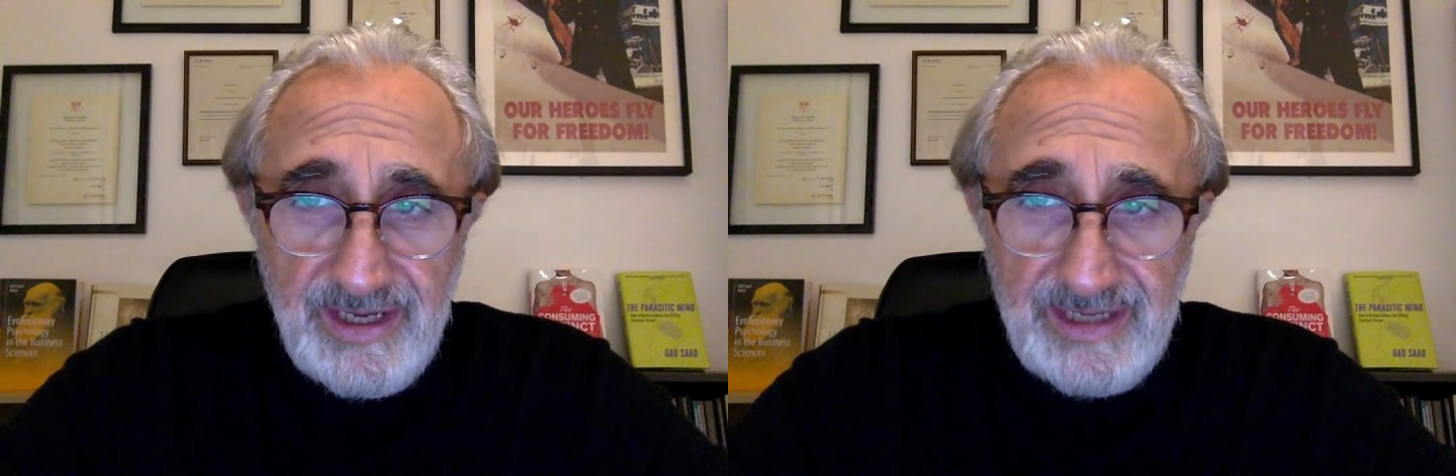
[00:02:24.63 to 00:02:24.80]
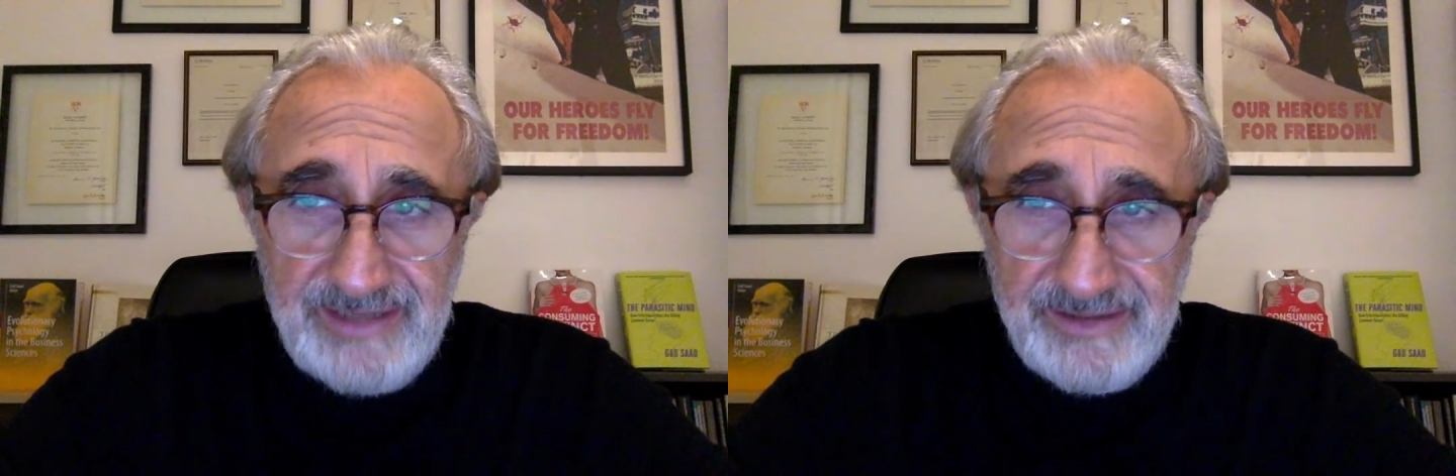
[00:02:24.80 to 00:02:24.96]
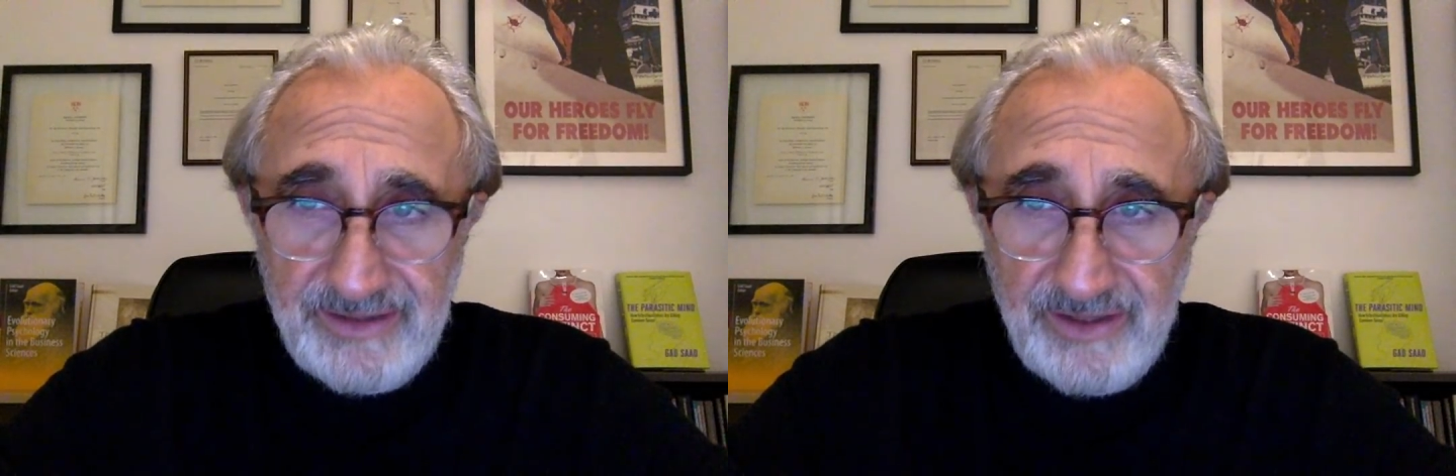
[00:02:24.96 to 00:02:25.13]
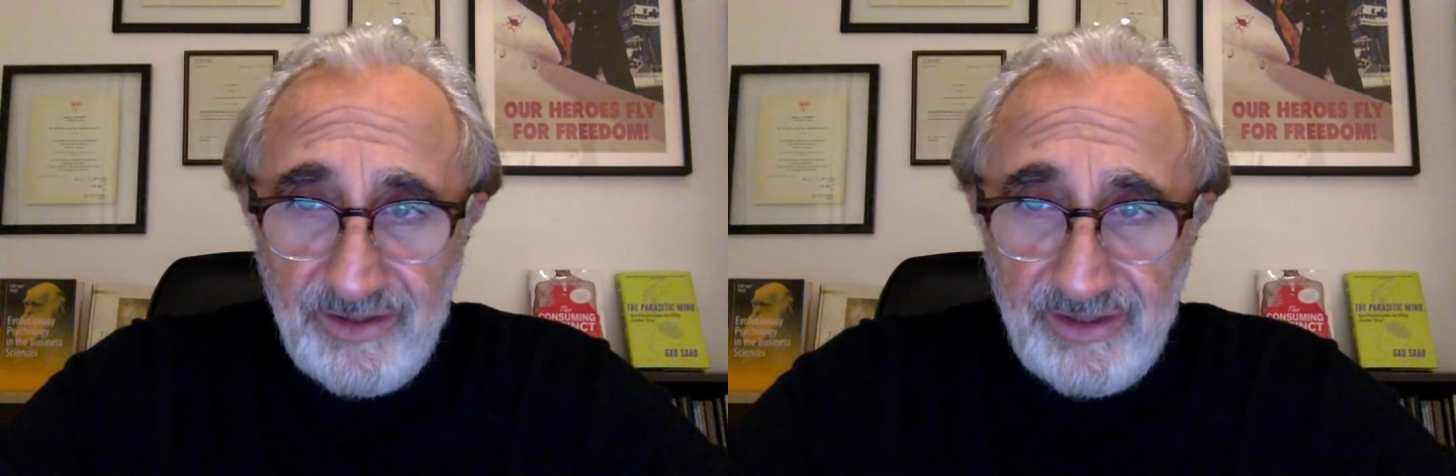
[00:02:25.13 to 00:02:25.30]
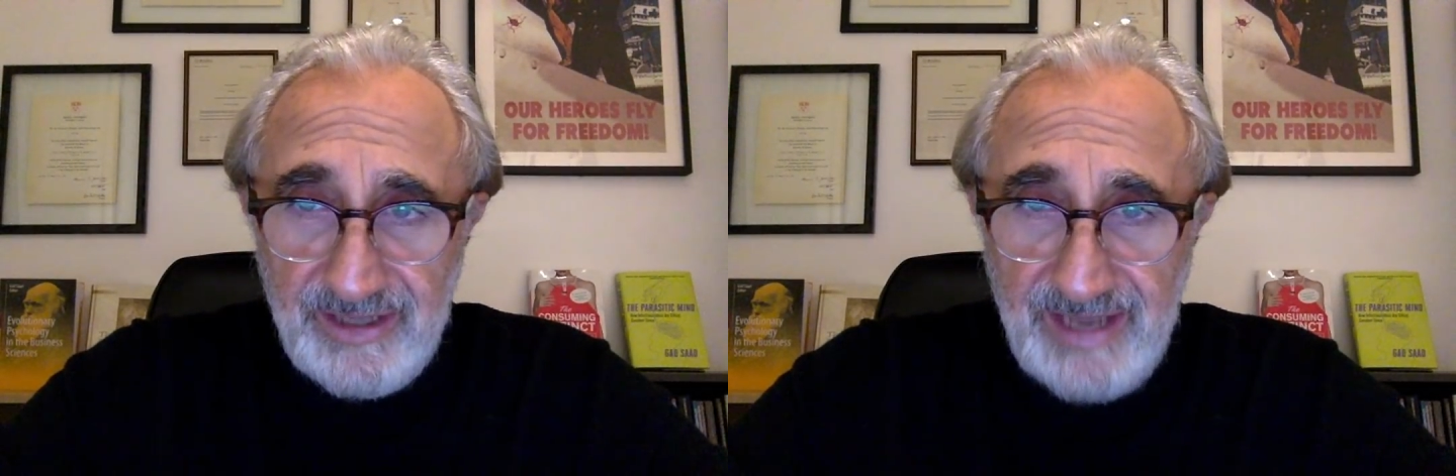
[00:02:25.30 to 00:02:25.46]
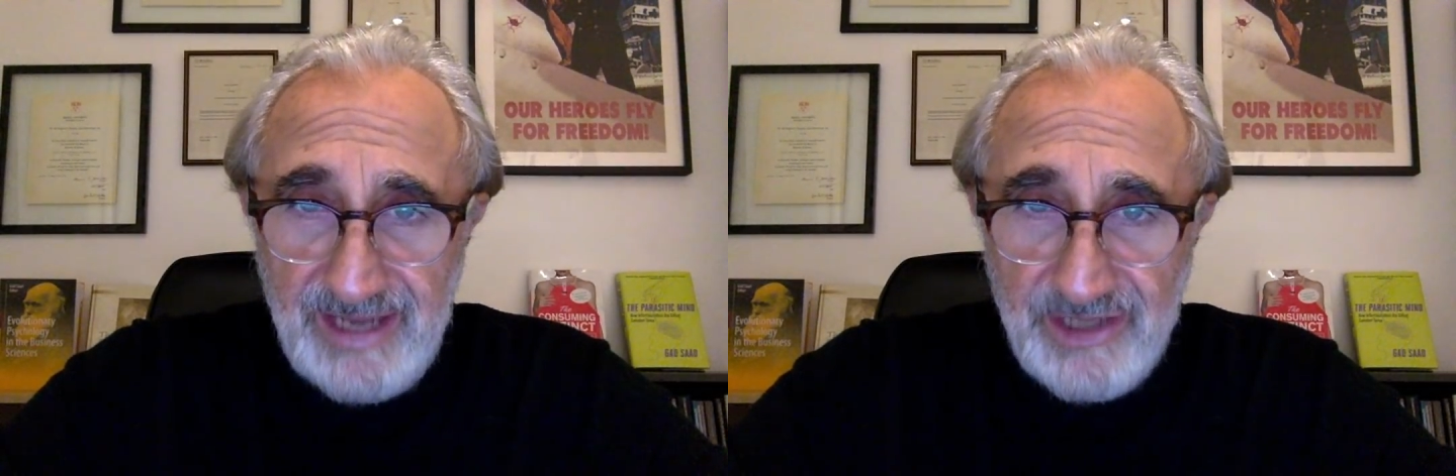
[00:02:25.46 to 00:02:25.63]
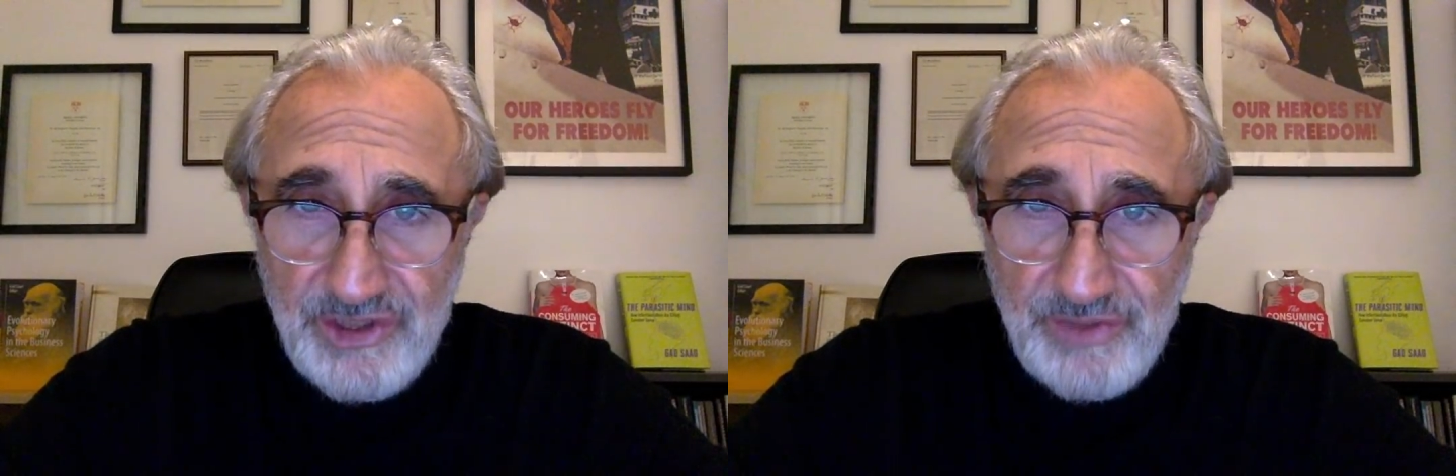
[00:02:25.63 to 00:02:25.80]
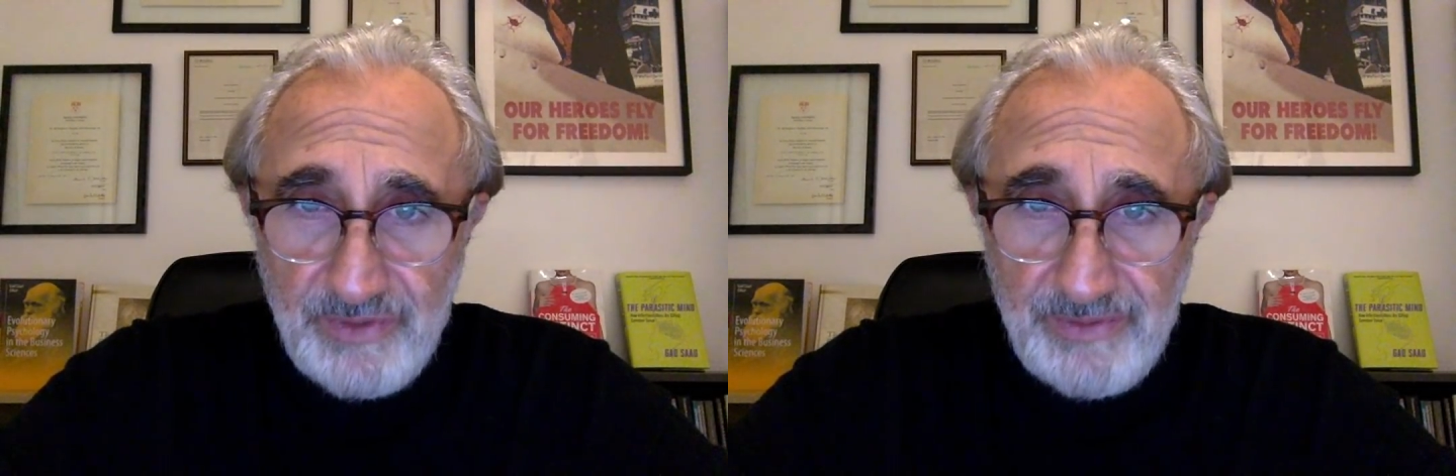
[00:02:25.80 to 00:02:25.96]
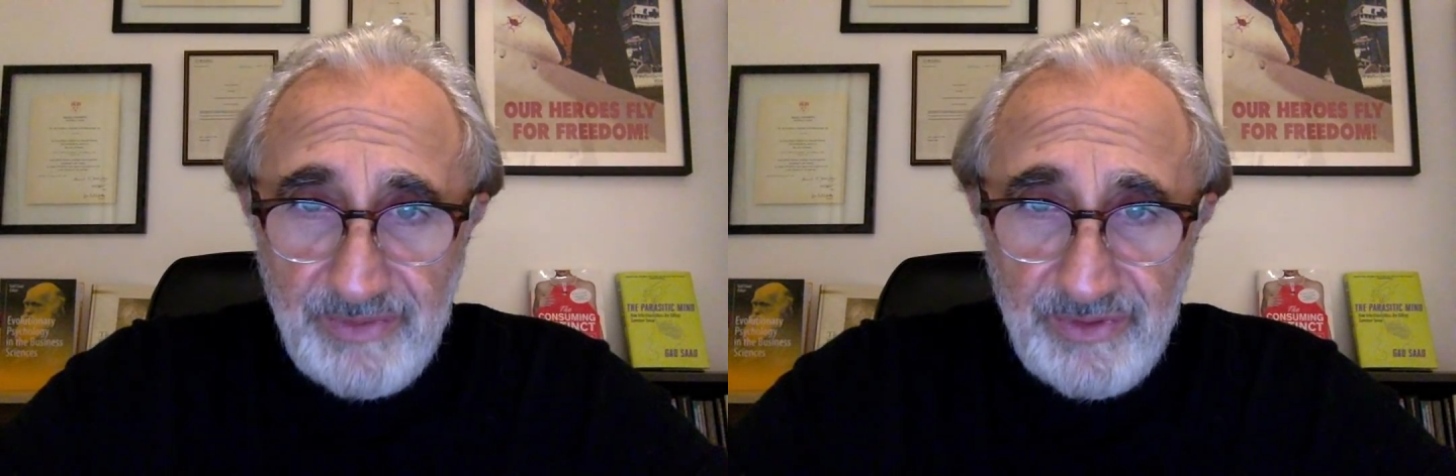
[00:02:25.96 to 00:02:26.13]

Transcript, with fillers: and the gargantuan